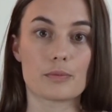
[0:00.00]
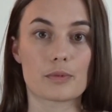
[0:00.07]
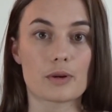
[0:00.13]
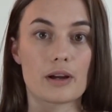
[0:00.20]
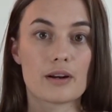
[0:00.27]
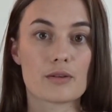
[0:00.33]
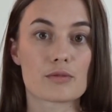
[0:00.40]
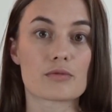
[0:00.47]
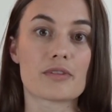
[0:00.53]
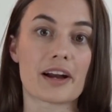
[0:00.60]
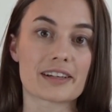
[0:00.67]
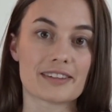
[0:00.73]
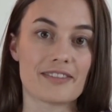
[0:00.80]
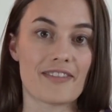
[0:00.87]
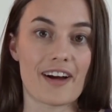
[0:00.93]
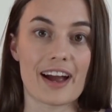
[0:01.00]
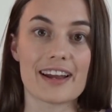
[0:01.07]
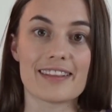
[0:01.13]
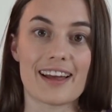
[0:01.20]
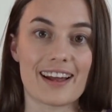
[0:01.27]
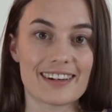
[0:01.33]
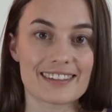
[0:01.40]
kind of rectify
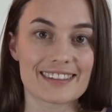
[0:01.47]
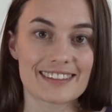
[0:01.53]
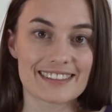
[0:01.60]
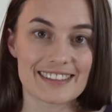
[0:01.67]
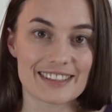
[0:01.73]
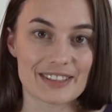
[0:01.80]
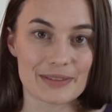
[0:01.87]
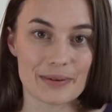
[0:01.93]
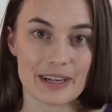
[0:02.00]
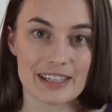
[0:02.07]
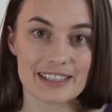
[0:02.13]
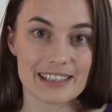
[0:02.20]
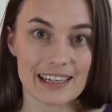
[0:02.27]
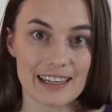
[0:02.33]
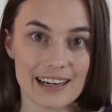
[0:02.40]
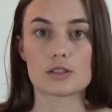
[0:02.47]
that situation.